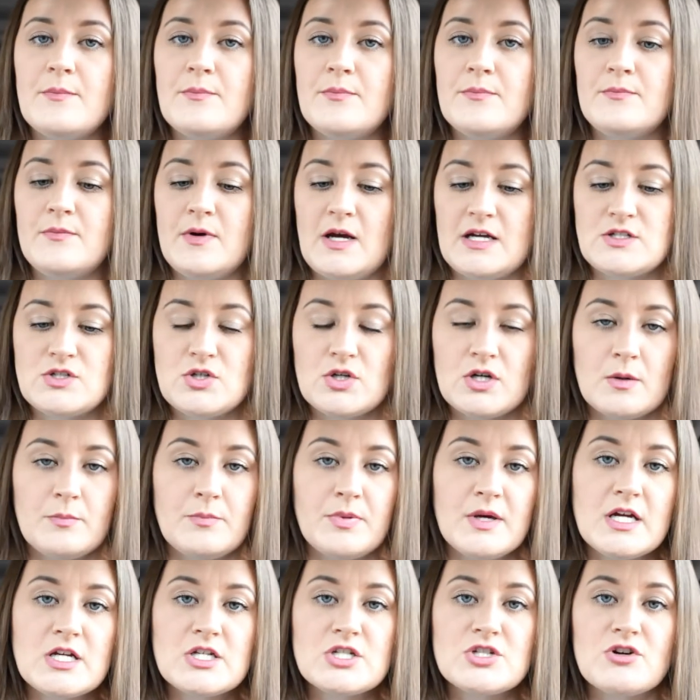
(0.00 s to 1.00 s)
I, I took a
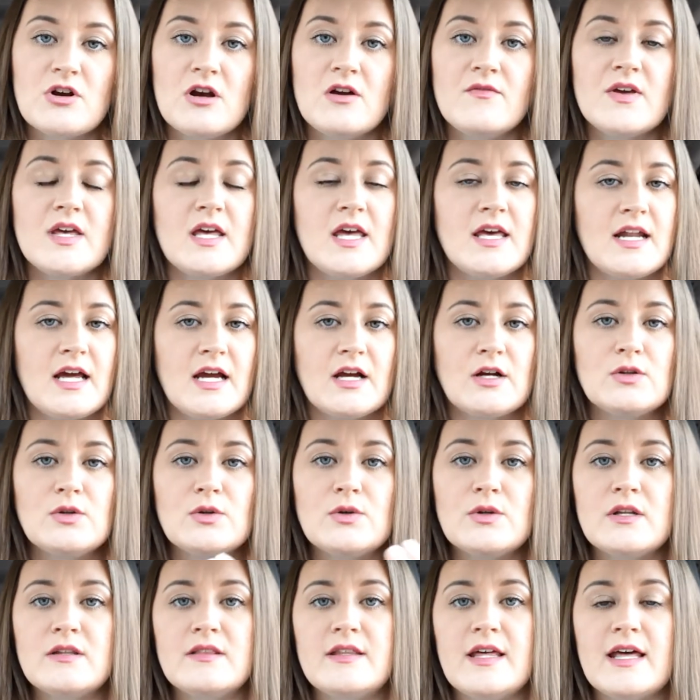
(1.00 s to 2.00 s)
picture of it and I
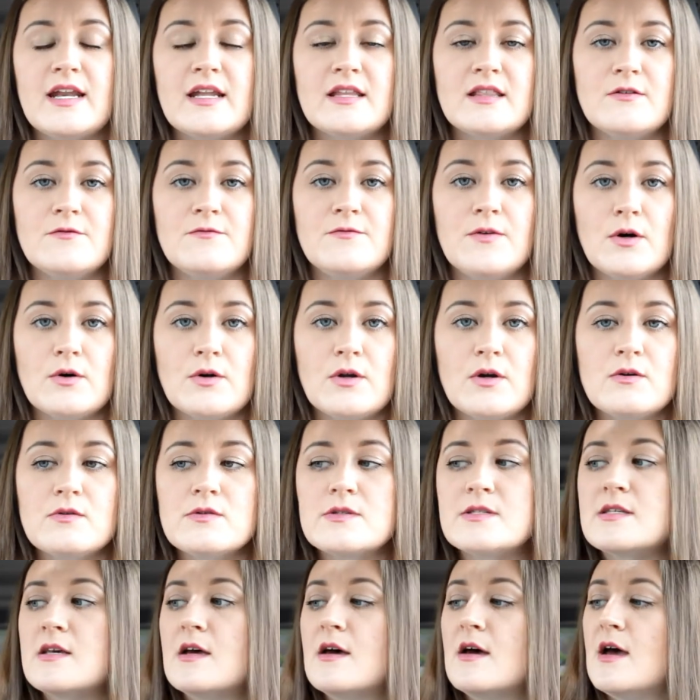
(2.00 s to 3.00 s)
included that in the
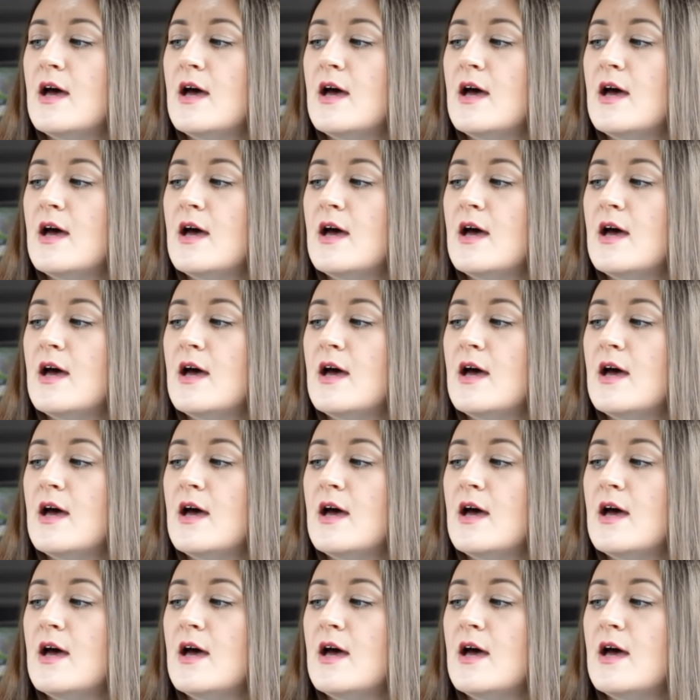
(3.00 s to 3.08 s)
photos.